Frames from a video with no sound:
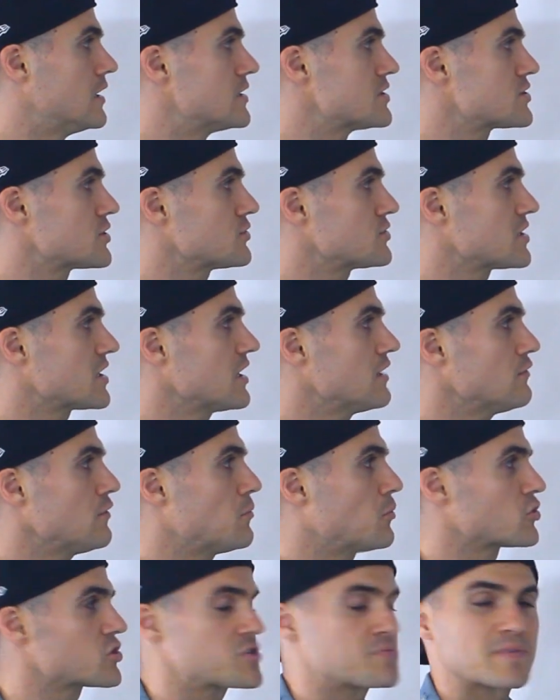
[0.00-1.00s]
So to give a
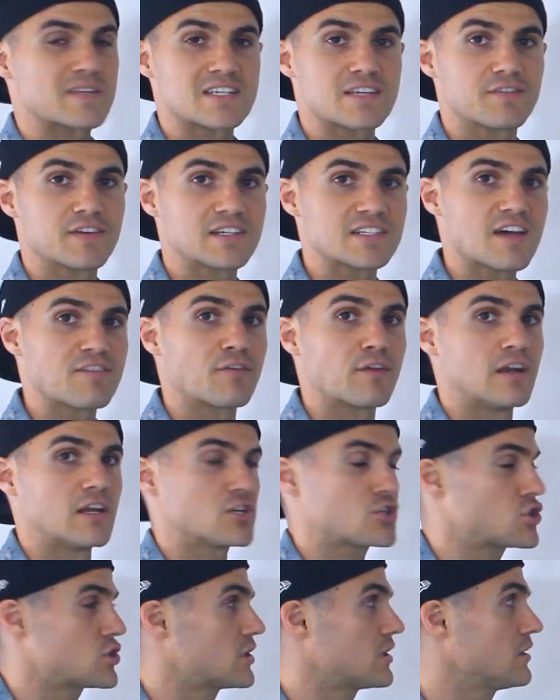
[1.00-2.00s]
more specific
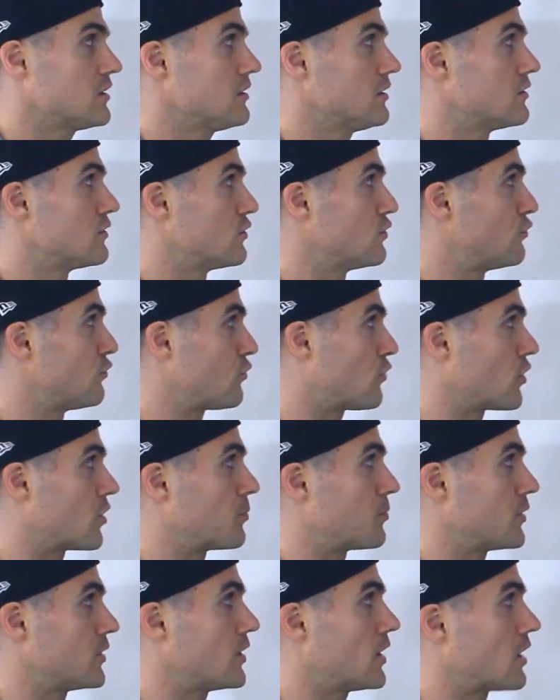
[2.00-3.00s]
definition for
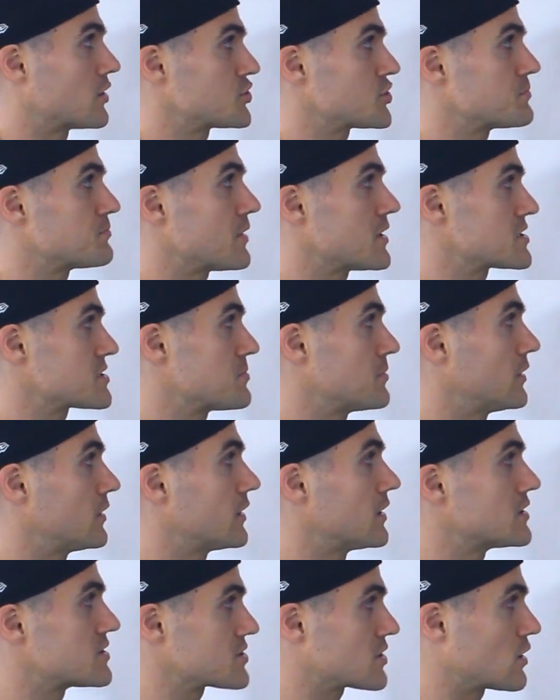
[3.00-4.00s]
production
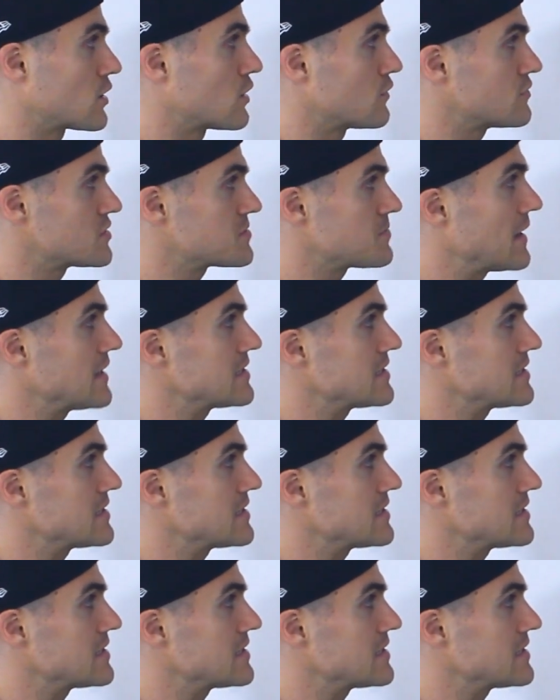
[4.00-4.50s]
possibilities curve, it's